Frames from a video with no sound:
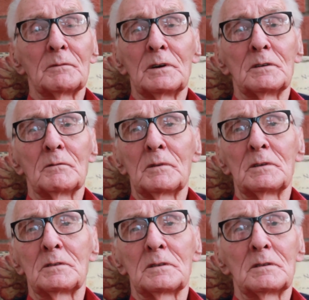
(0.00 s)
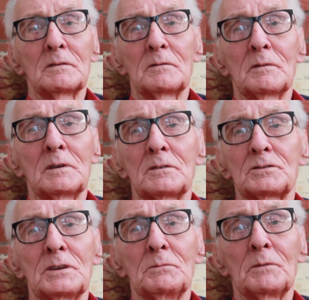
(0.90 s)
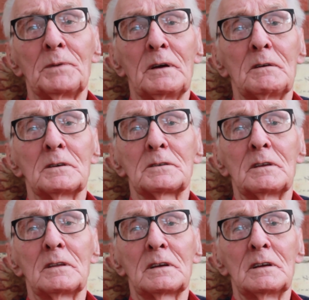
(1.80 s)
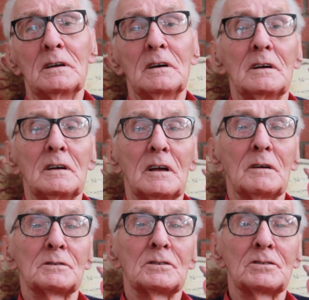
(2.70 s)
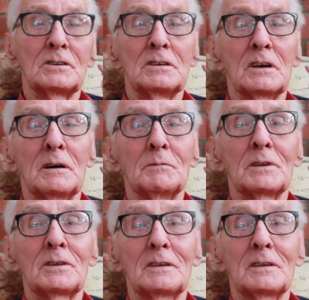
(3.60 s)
I weren't to see my parents or anything. I was to see Yarmouth.